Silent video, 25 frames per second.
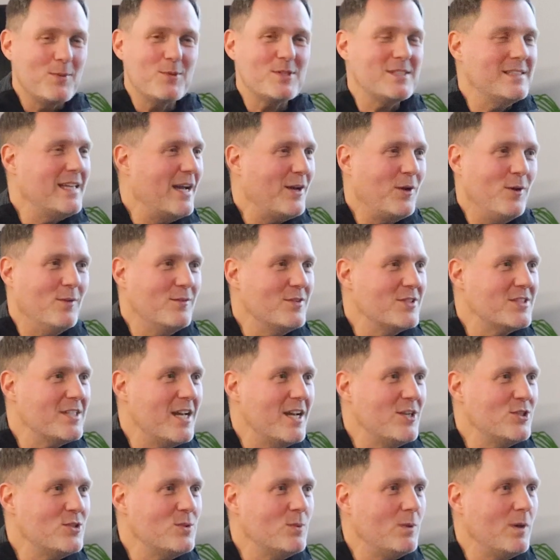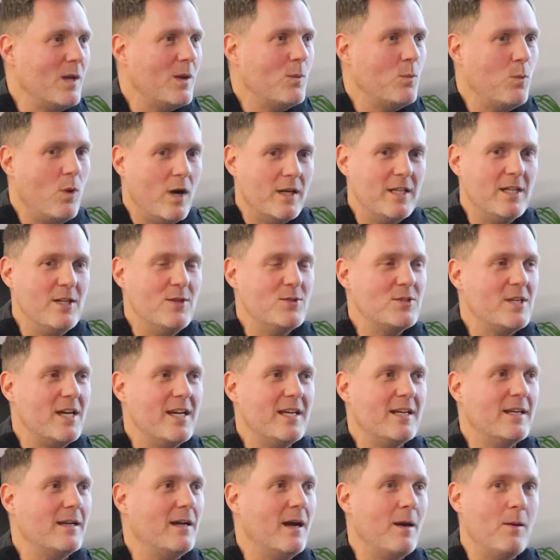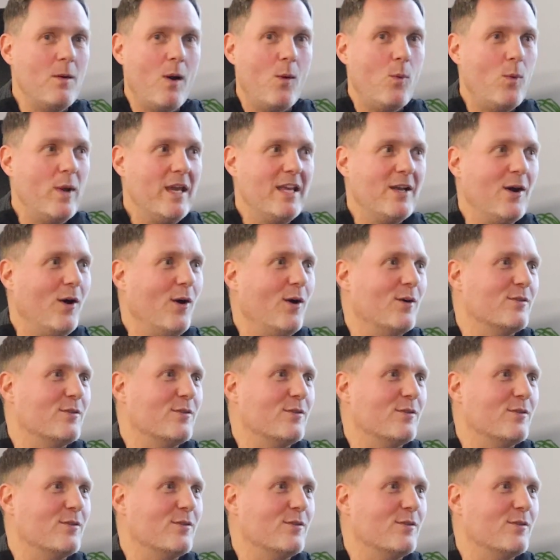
There wasn't that conversation like, why don't you take a week